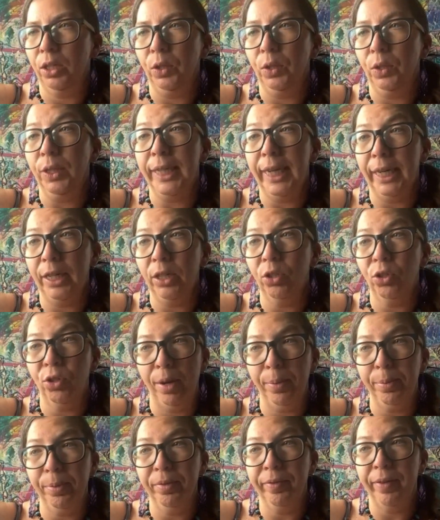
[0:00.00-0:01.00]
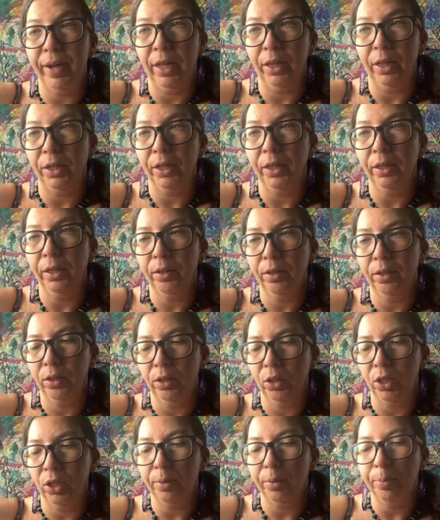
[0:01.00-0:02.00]
You can take a drop of Valor,
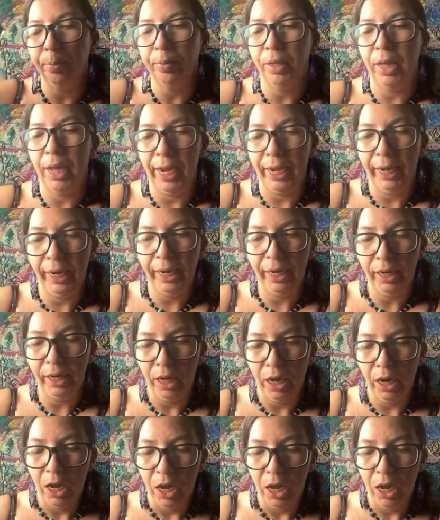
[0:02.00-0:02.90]
just apply it.